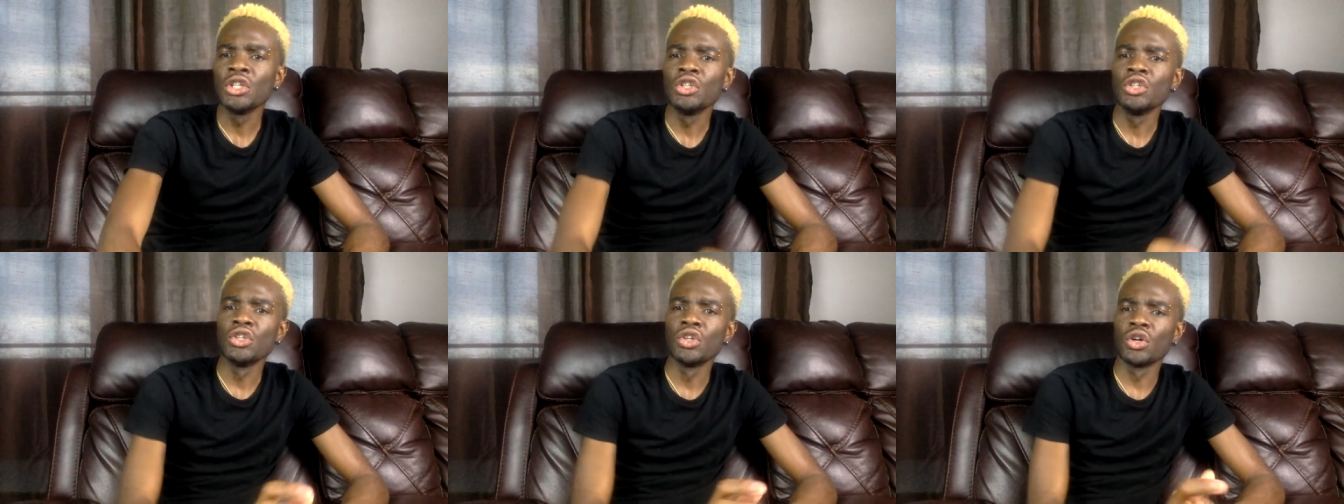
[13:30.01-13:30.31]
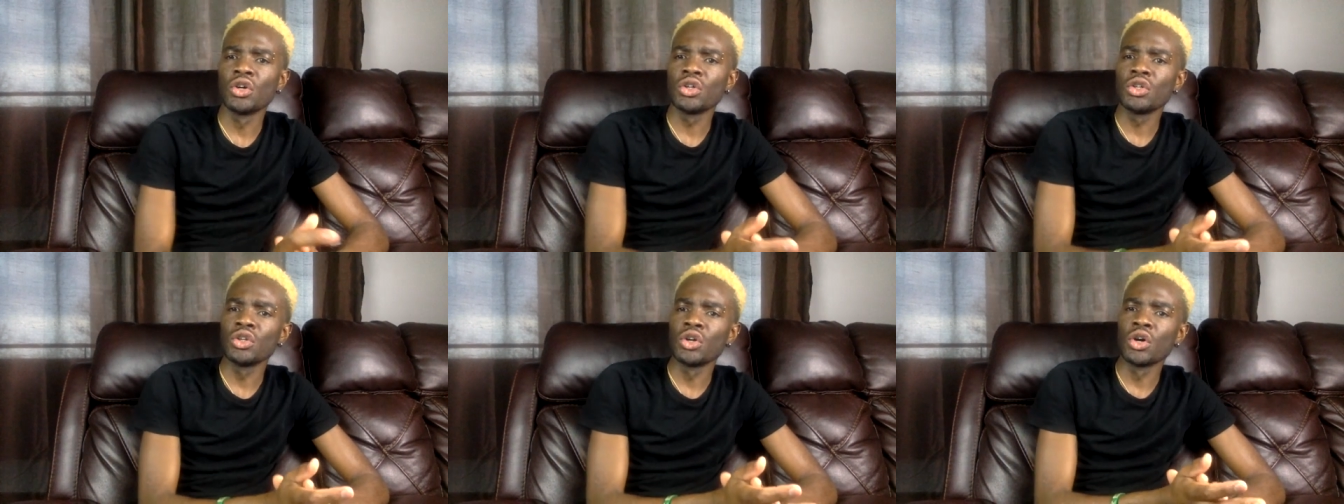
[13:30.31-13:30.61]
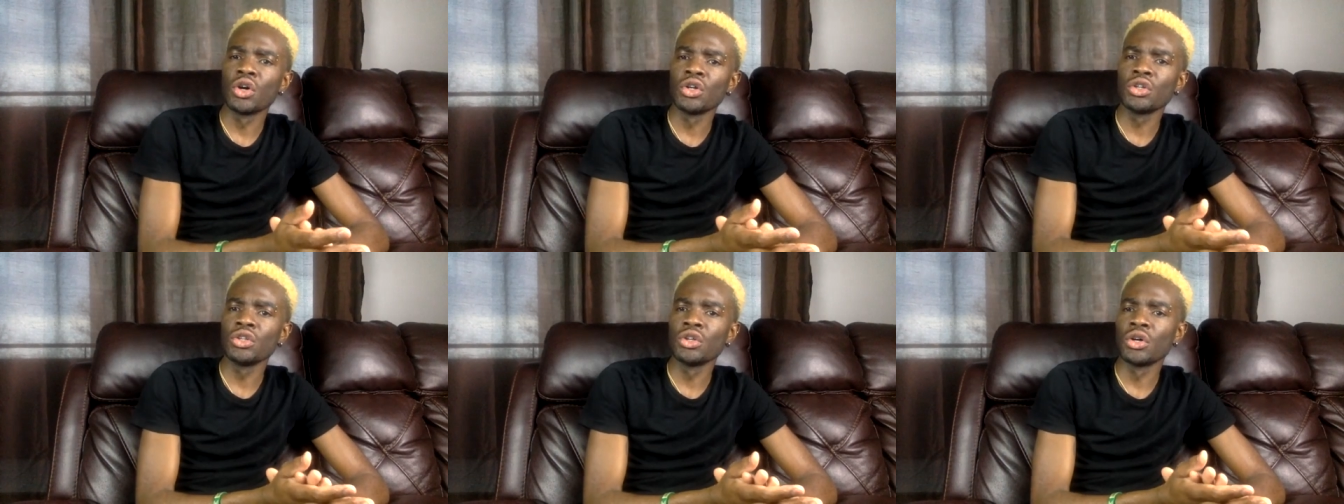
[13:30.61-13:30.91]
No,
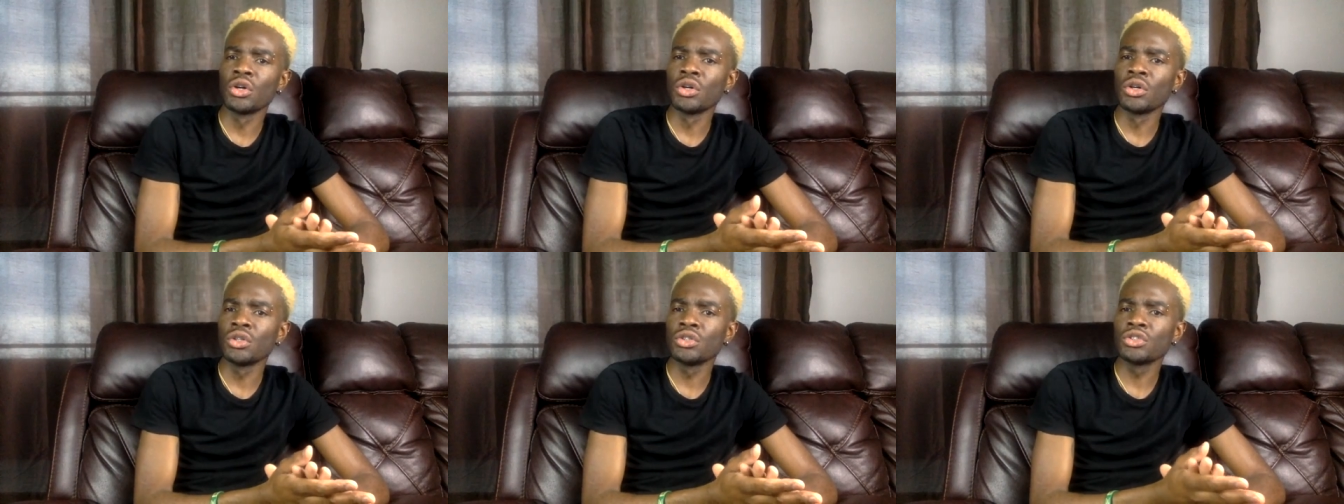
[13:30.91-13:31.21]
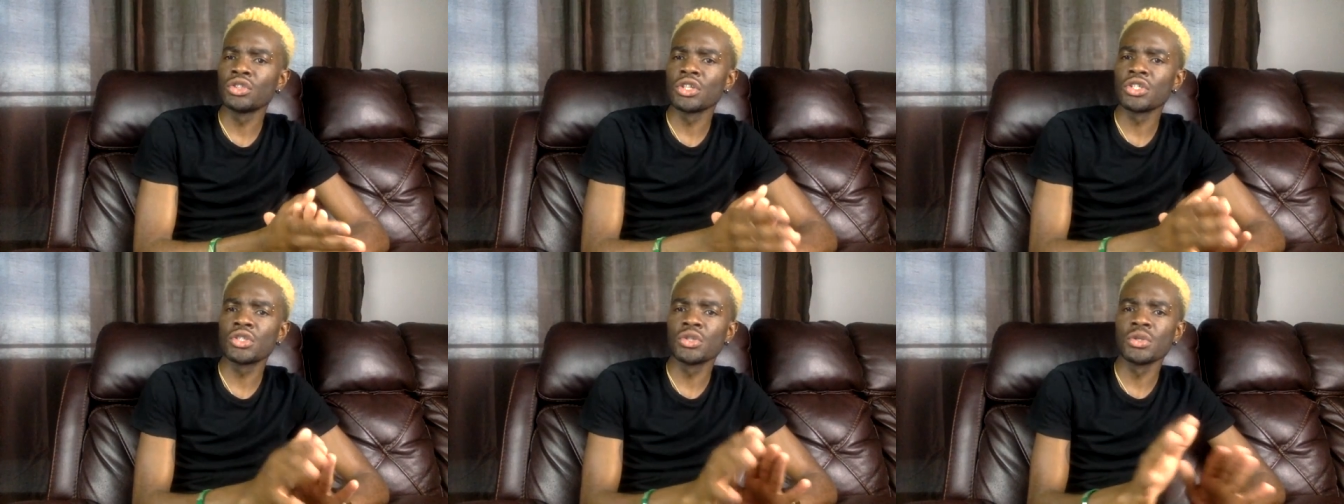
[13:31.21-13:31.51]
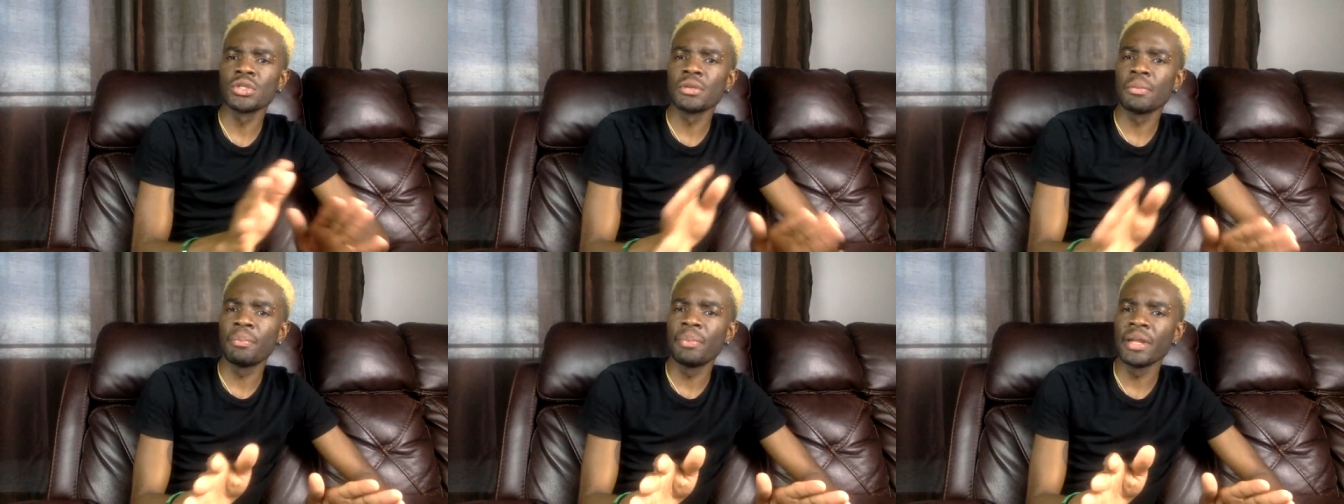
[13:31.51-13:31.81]
don't don't just
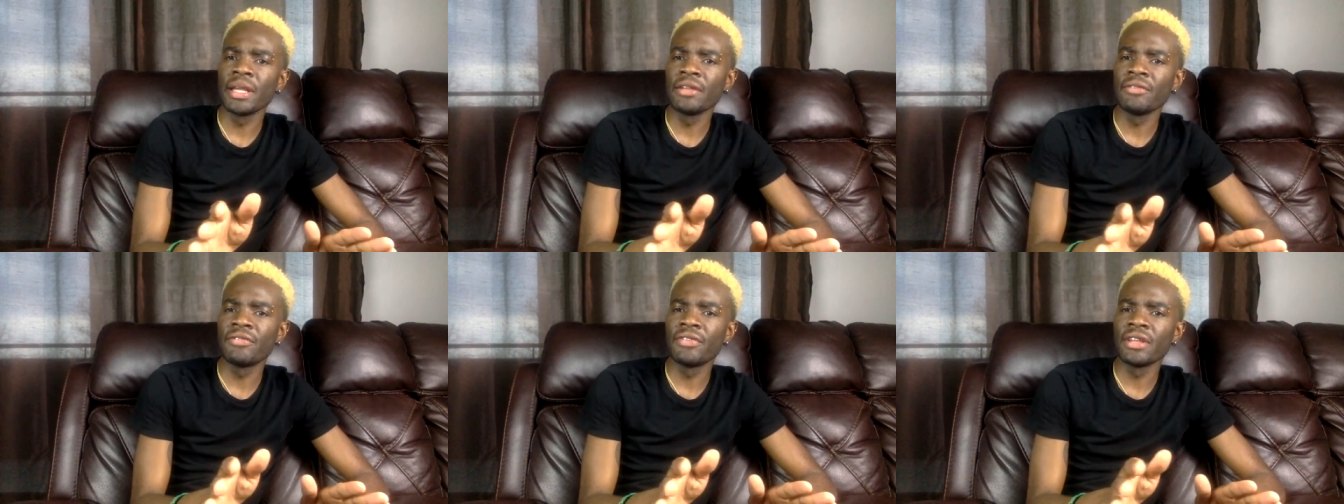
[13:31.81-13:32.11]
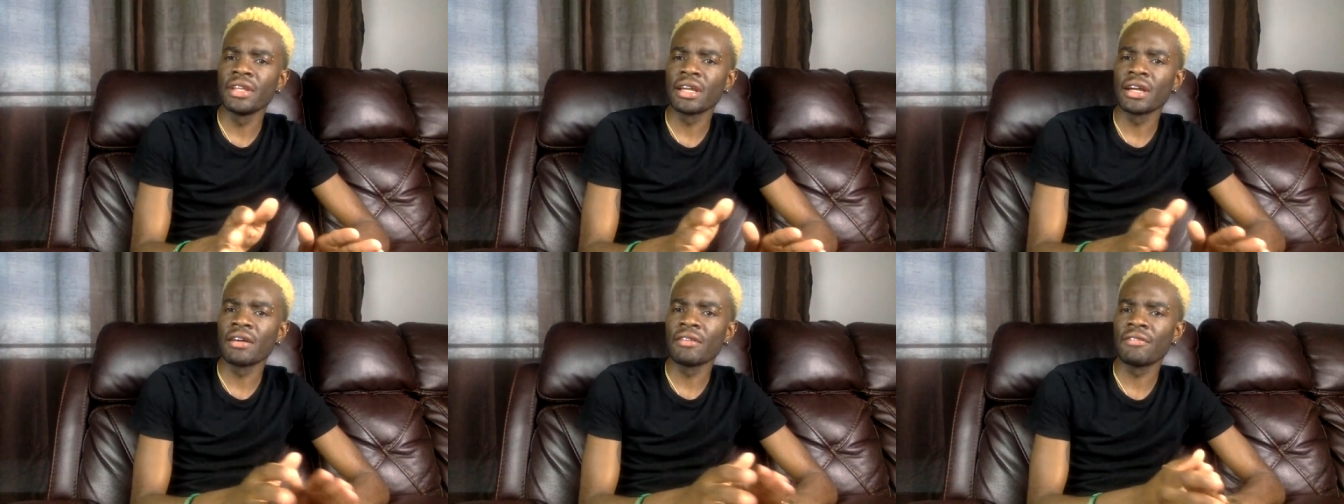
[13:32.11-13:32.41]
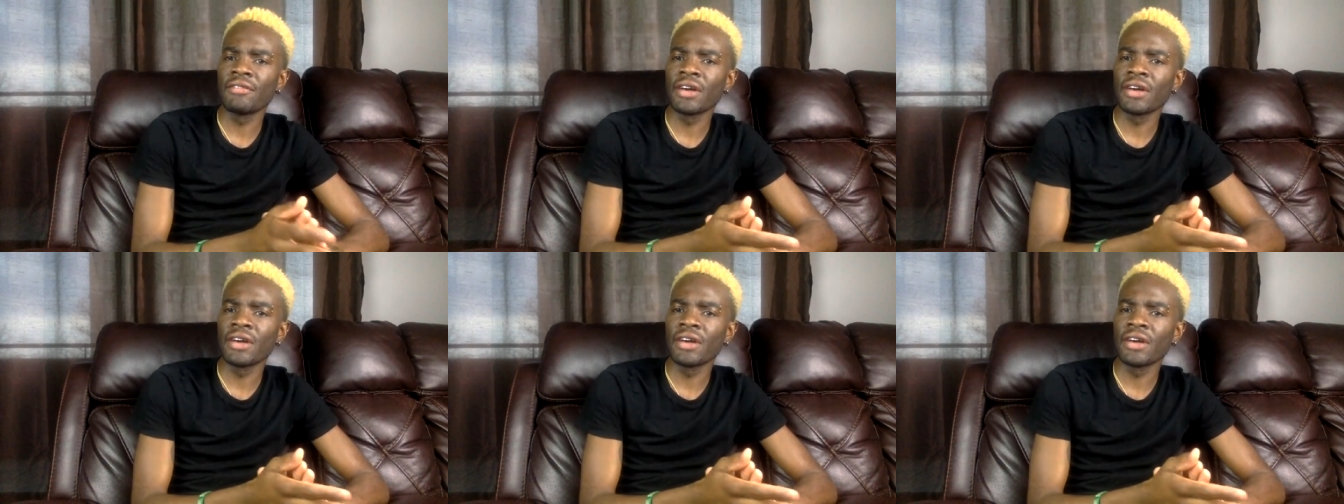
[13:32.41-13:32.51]
use a plain vinegar.